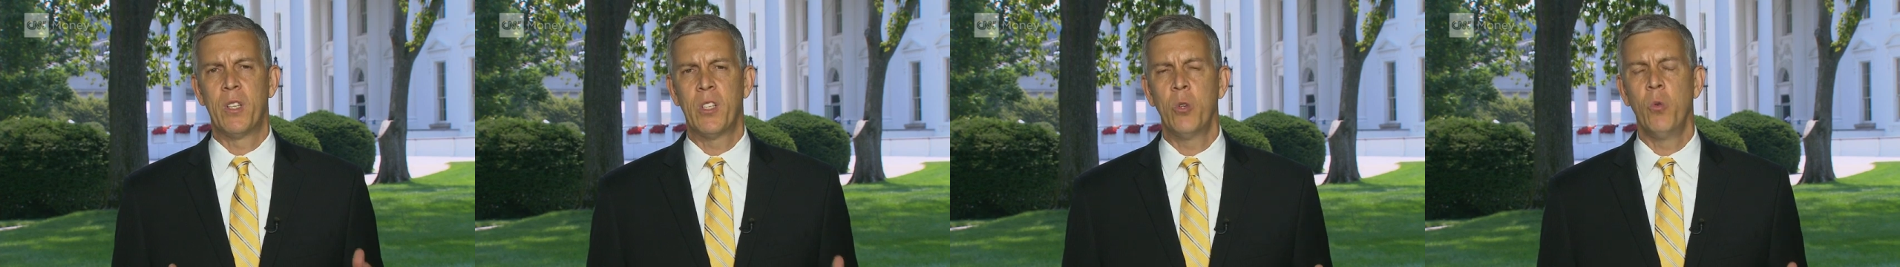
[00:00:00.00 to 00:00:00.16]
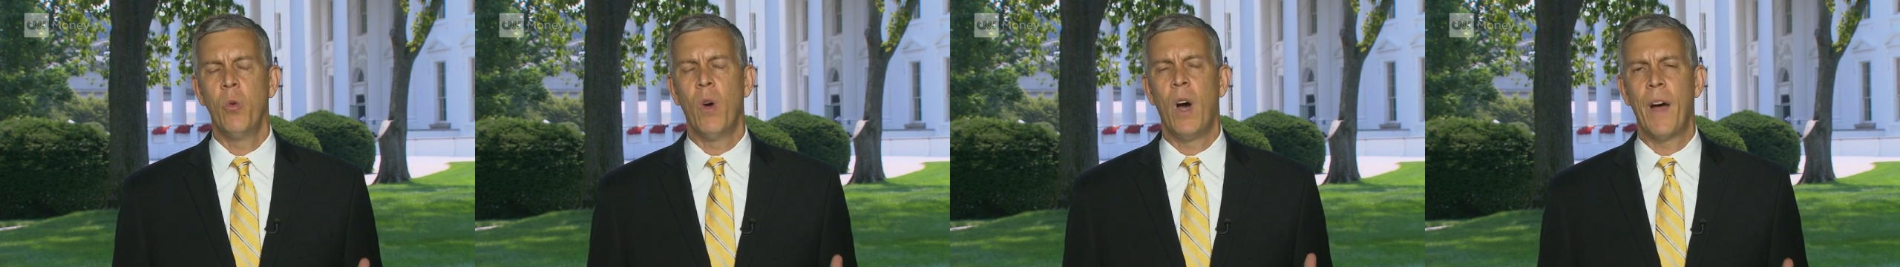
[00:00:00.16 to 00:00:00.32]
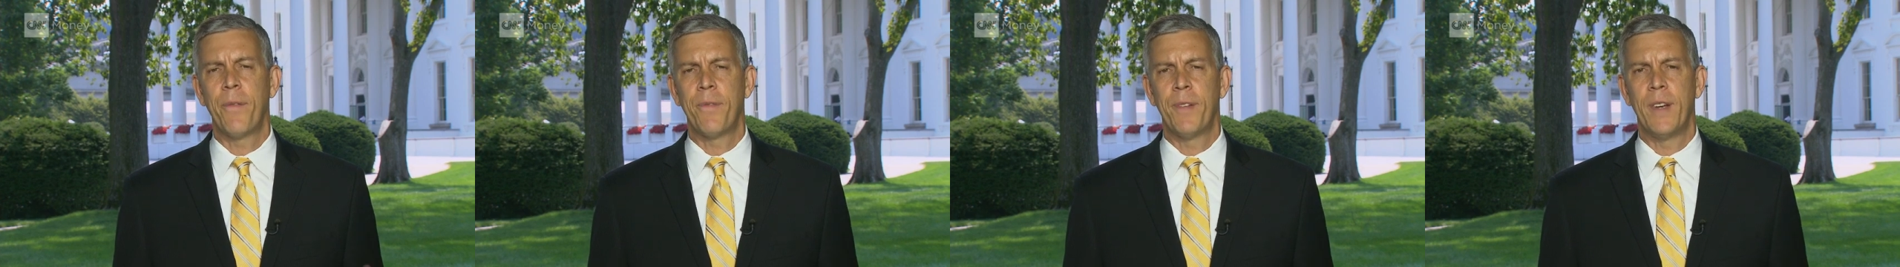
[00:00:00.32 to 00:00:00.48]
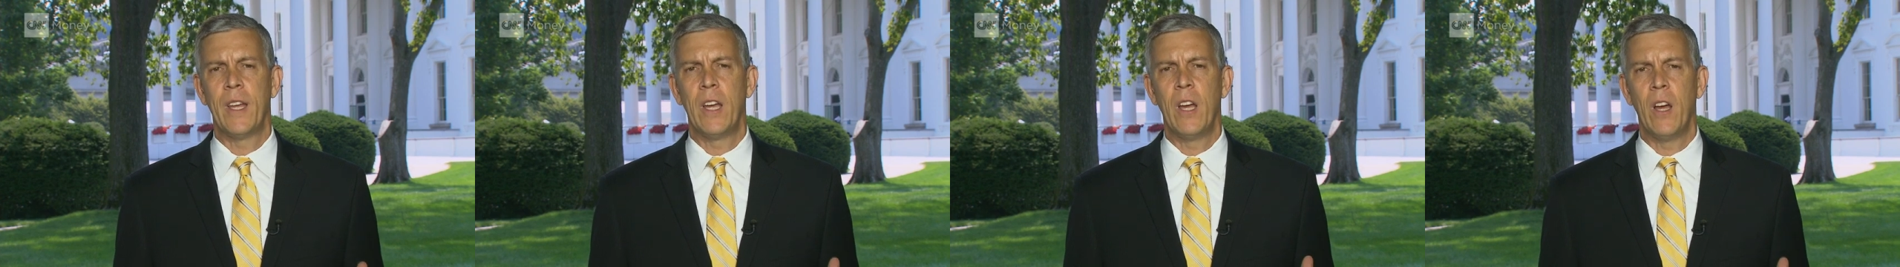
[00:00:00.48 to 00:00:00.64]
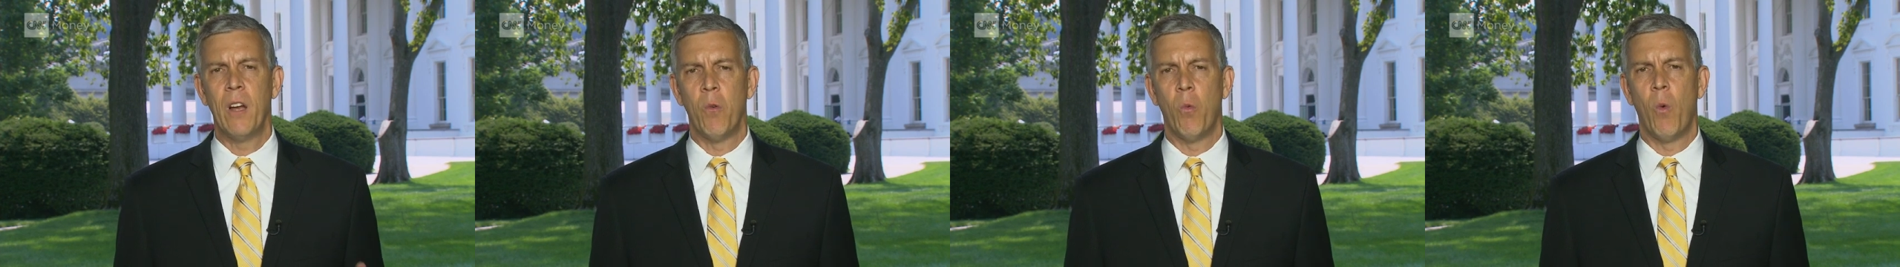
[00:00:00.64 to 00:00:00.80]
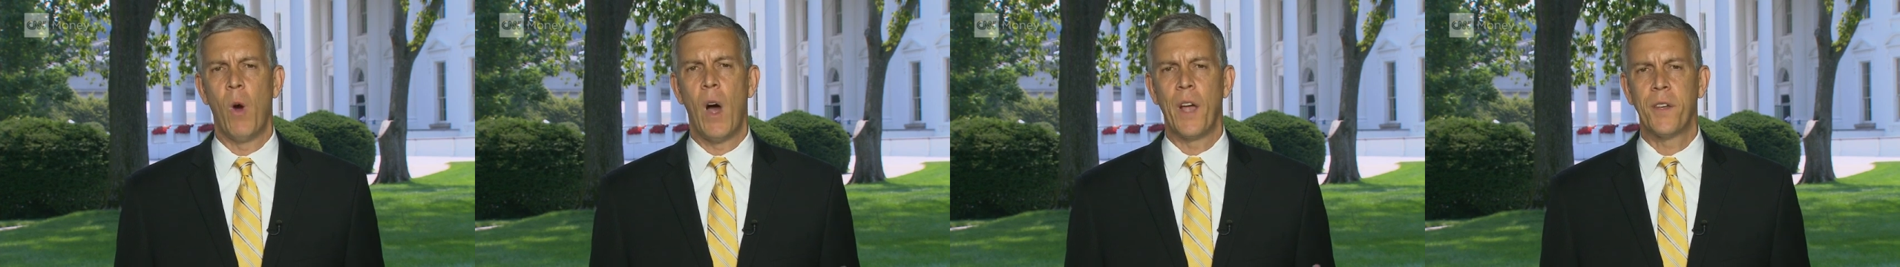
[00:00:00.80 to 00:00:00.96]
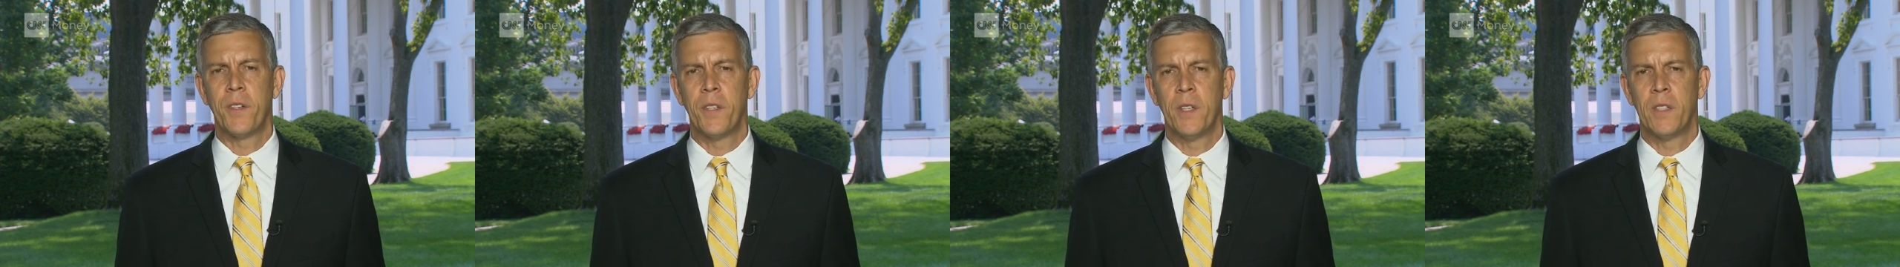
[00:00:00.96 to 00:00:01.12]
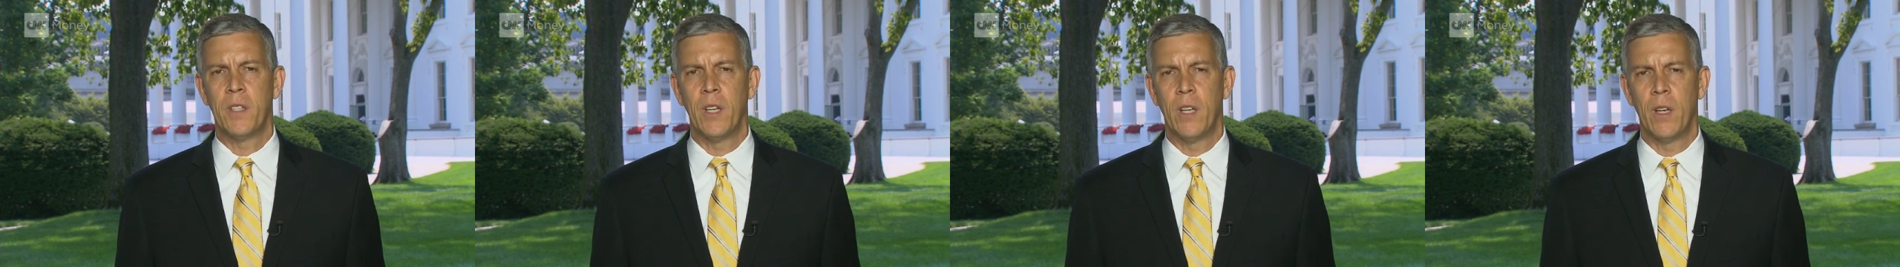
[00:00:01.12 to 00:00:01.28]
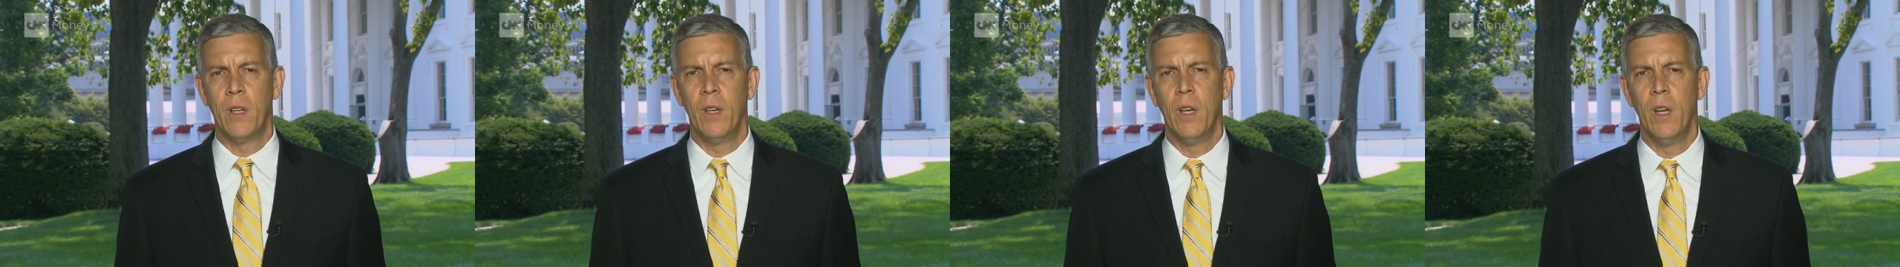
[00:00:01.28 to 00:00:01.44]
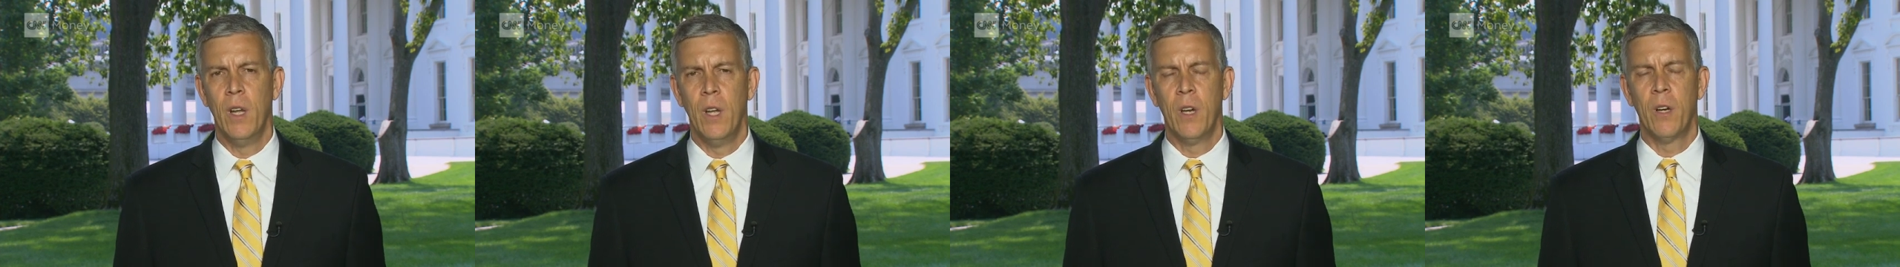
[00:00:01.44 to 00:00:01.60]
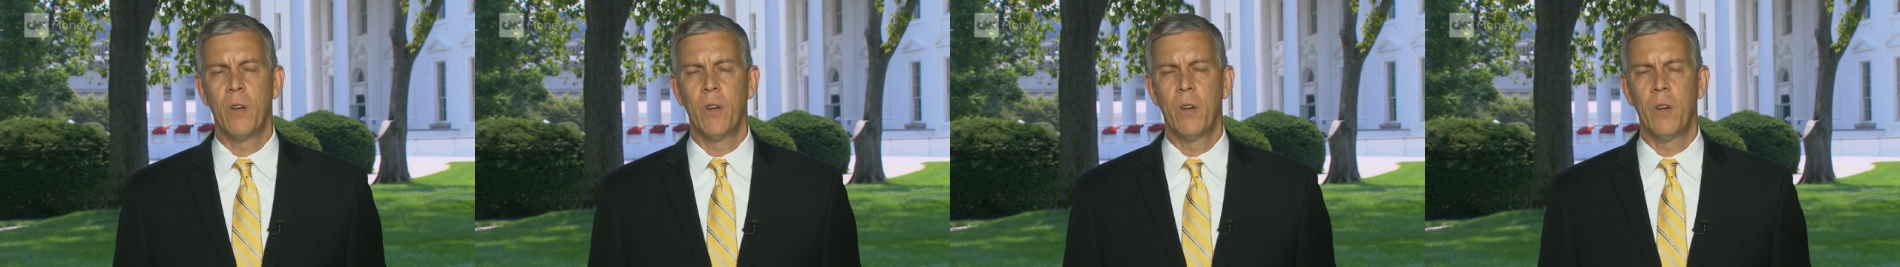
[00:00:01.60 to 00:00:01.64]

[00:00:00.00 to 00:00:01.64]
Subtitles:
too often here in Washington,